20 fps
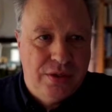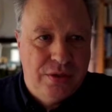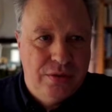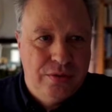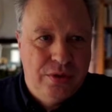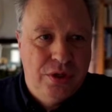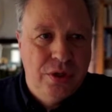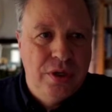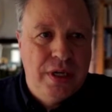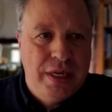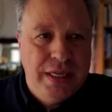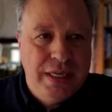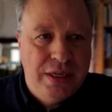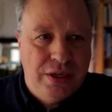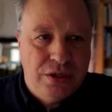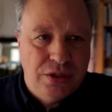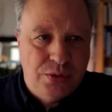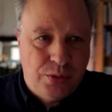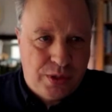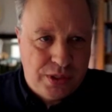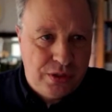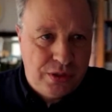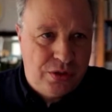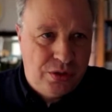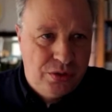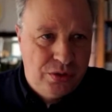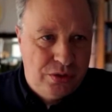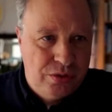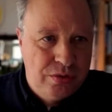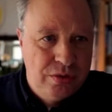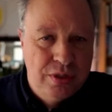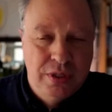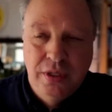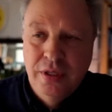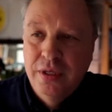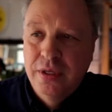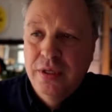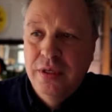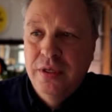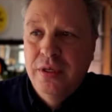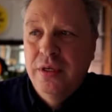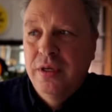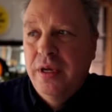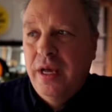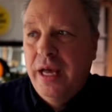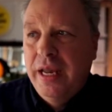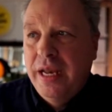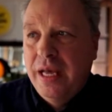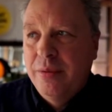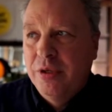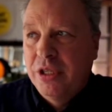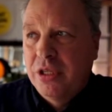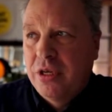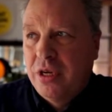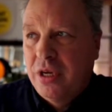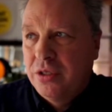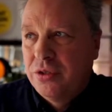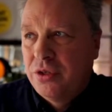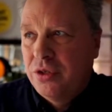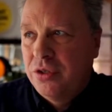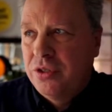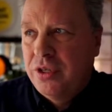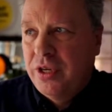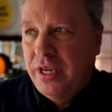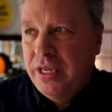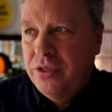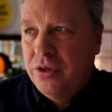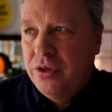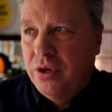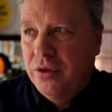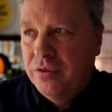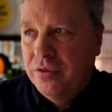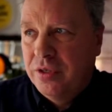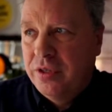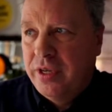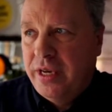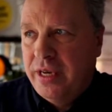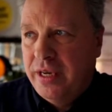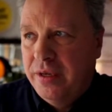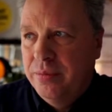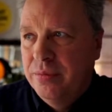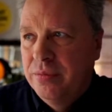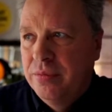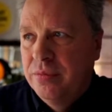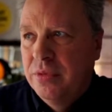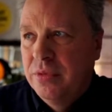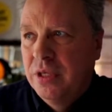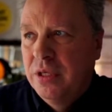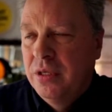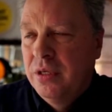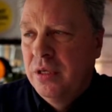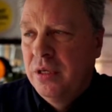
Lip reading: So good leaders want to enable culture change over time,